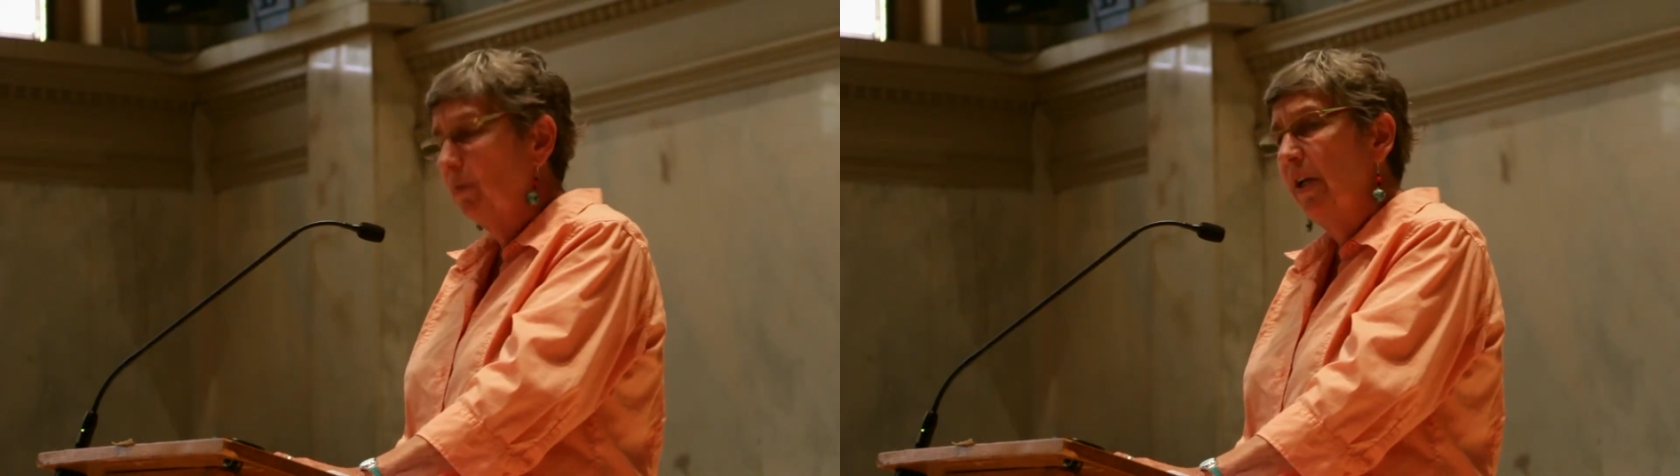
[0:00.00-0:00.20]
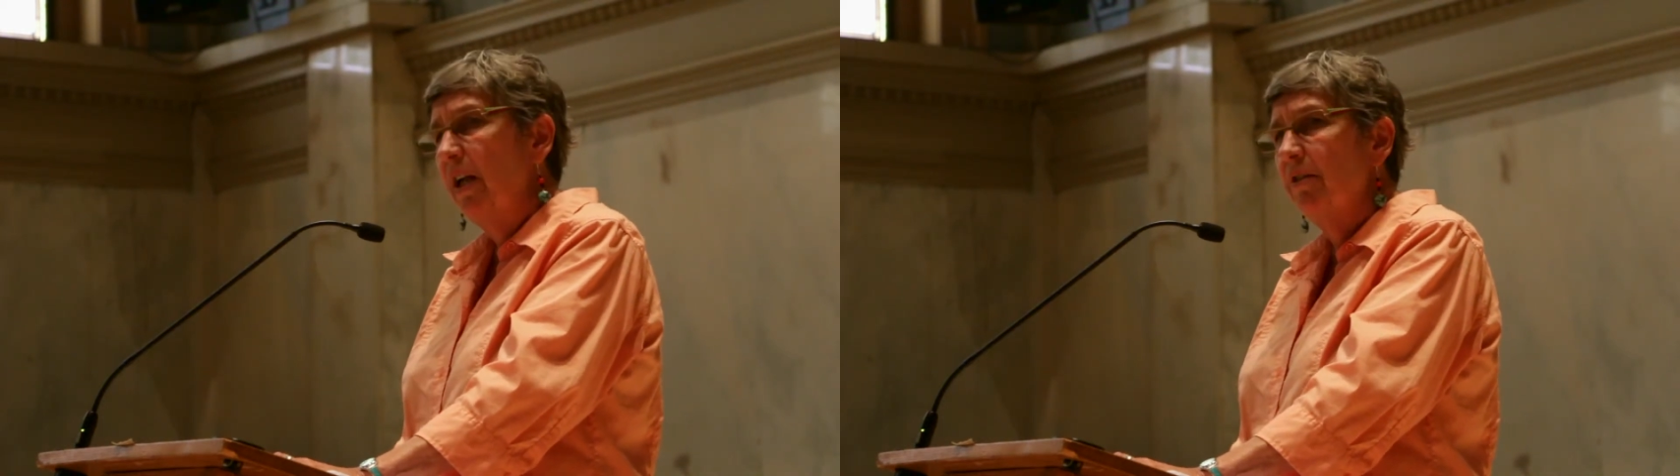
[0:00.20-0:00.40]

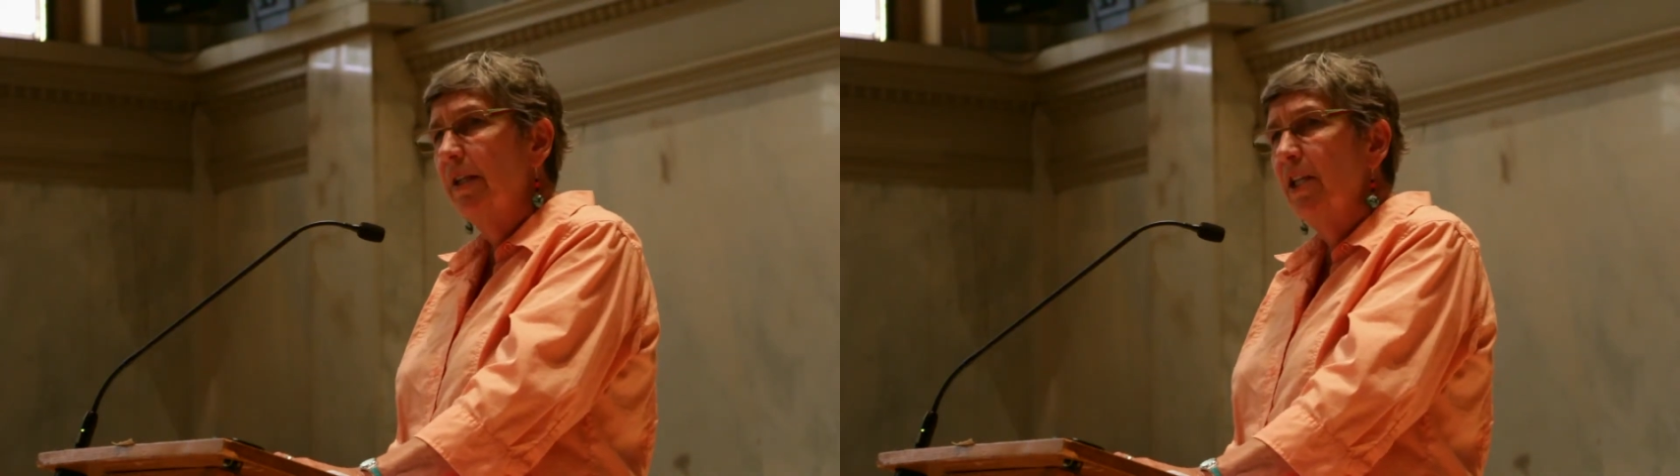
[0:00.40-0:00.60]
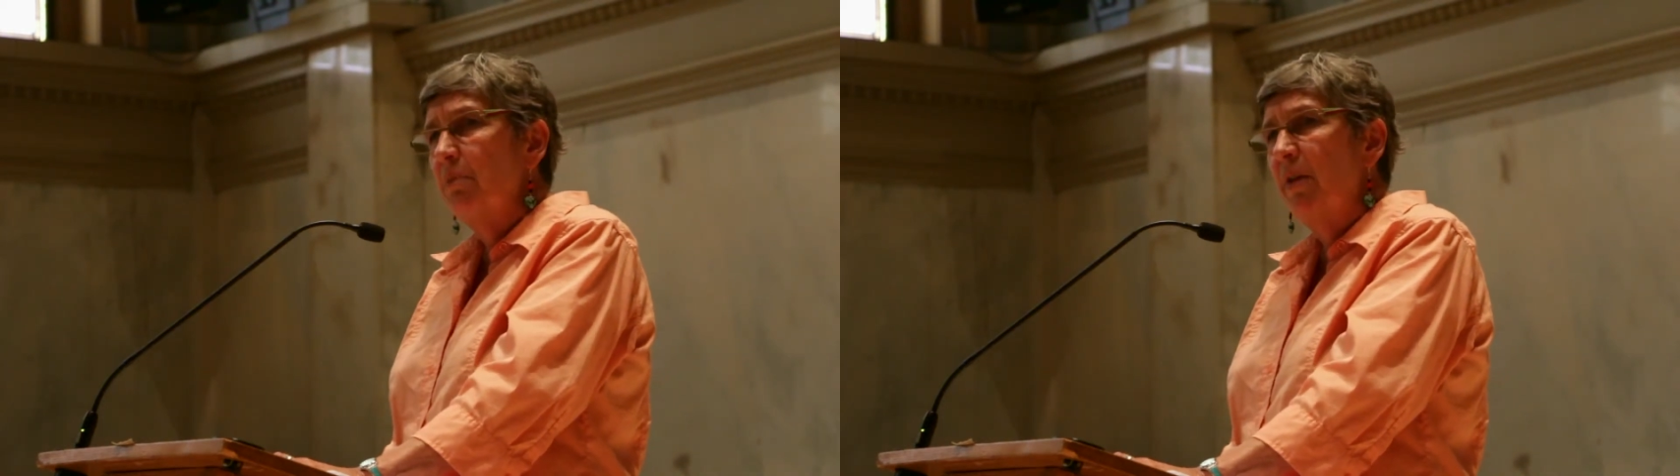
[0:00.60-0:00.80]
when other
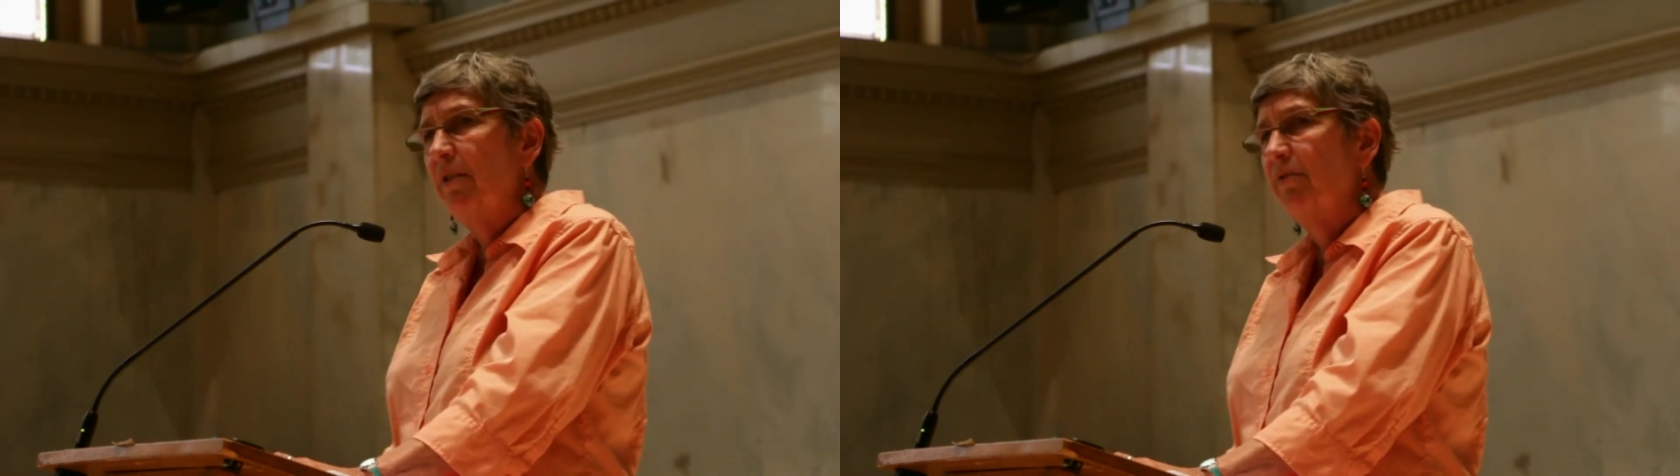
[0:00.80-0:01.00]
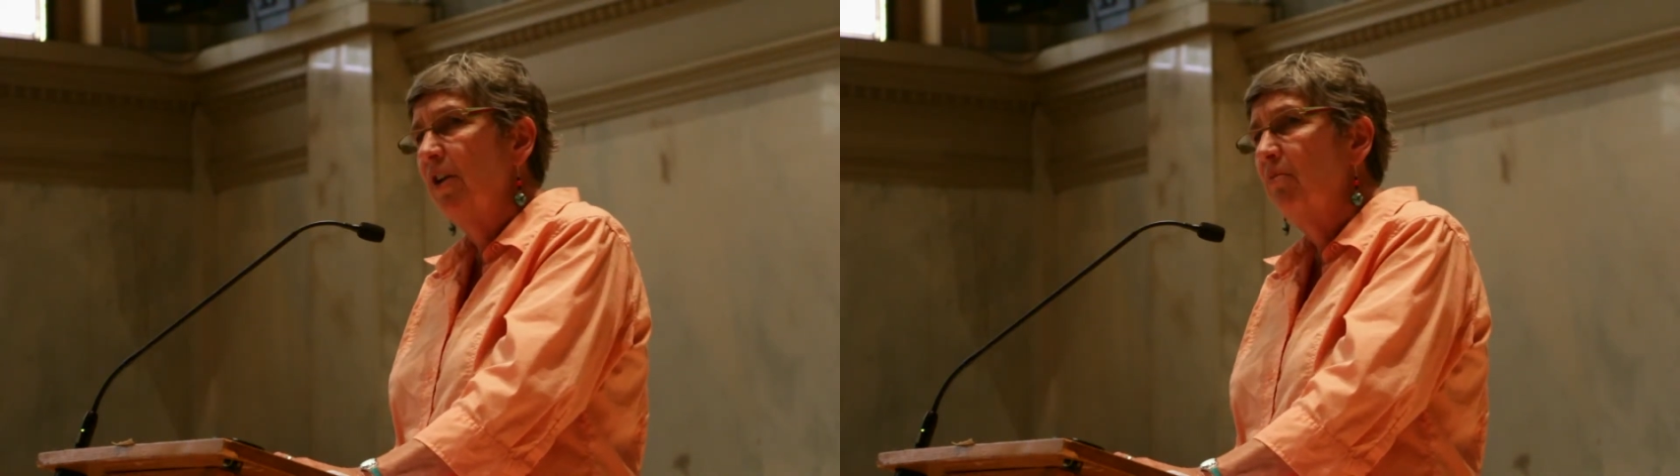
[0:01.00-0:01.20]
kids
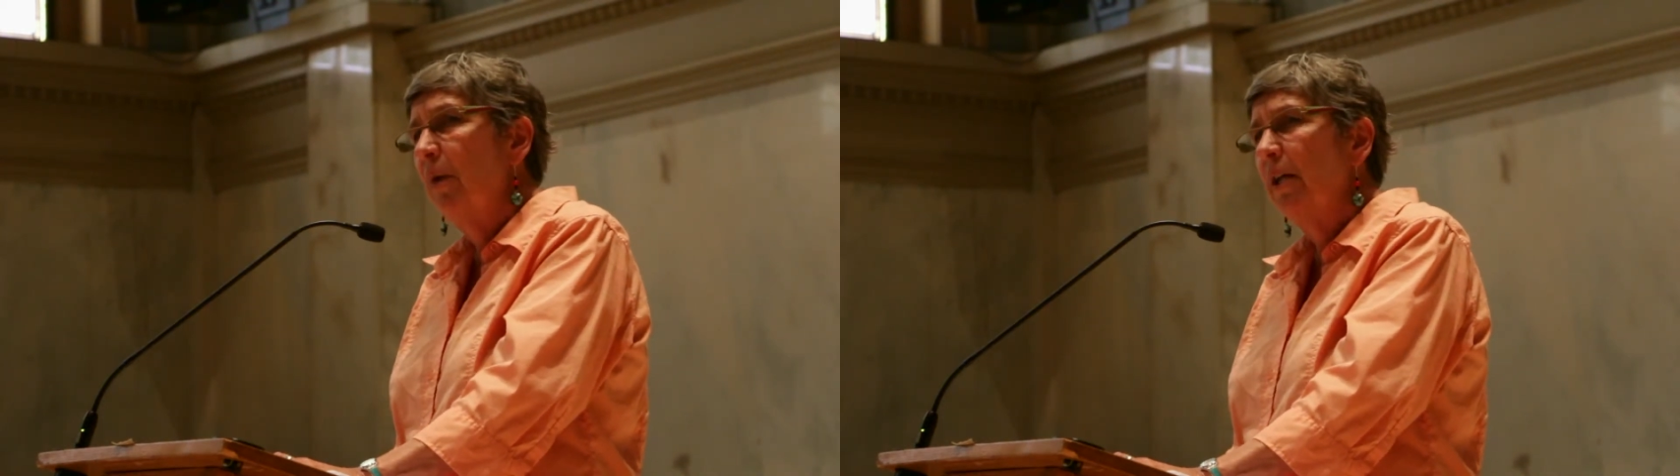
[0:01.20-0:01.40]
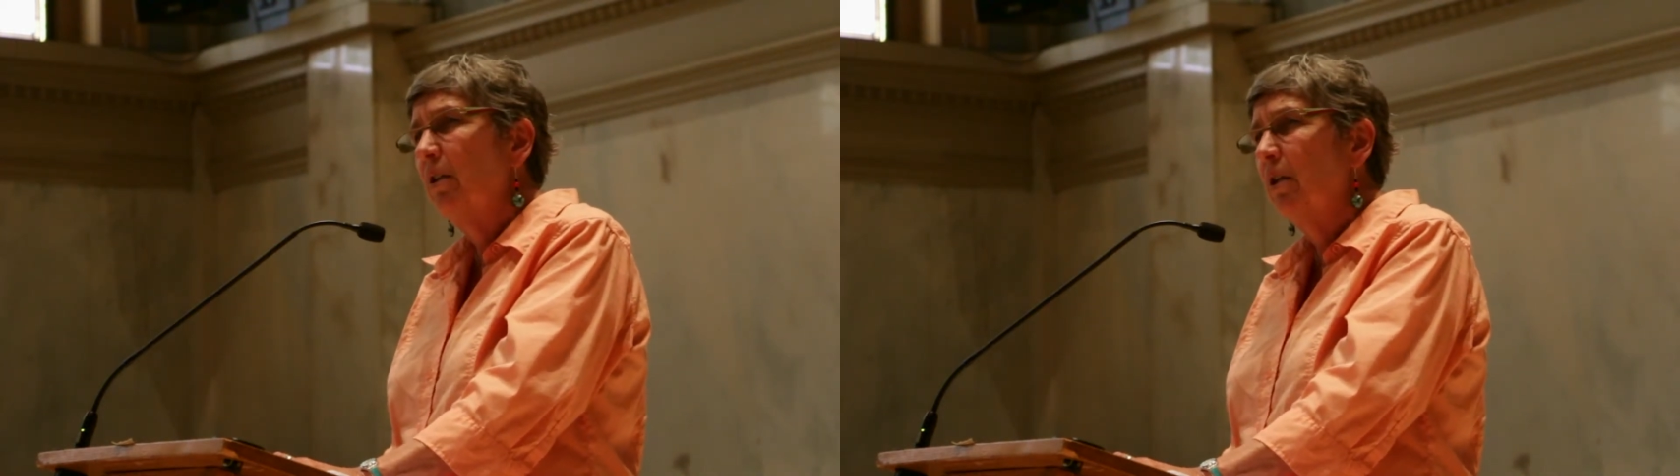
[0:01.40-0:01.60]
made fun of
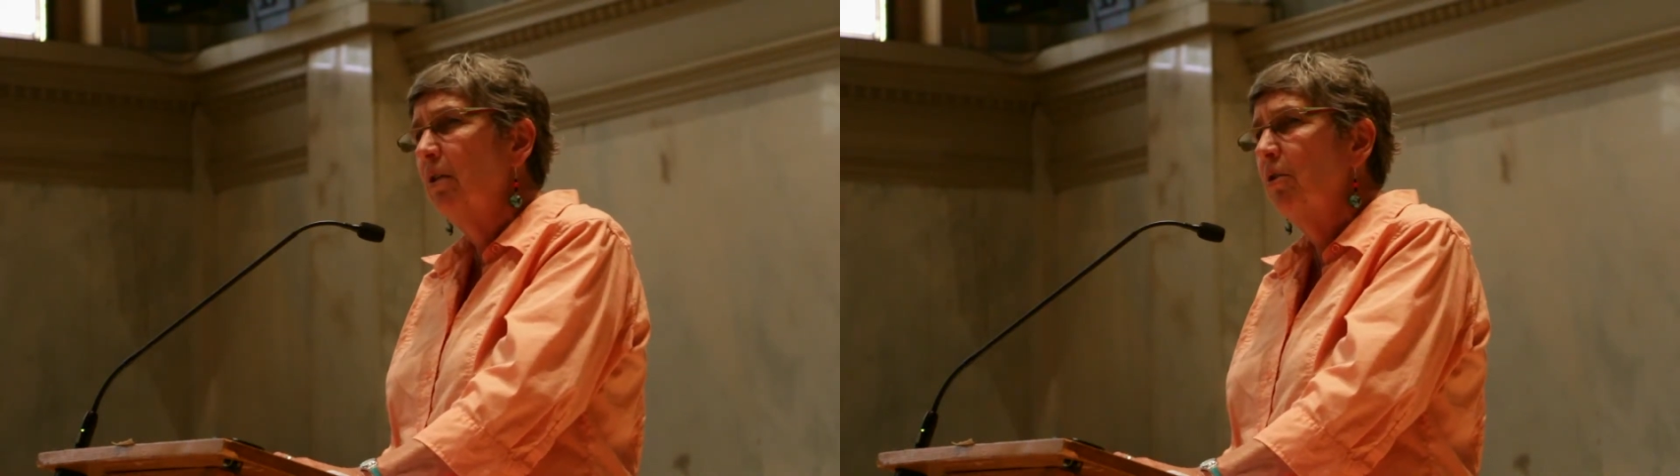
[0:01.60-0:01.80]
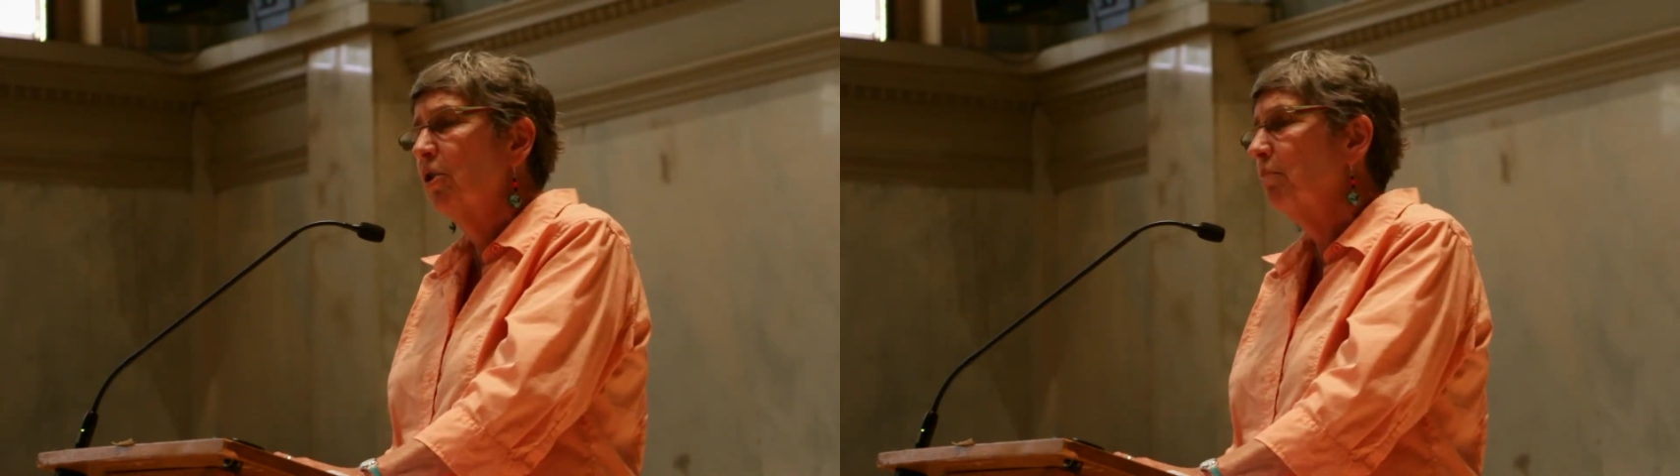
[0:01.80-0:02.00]
my clothes,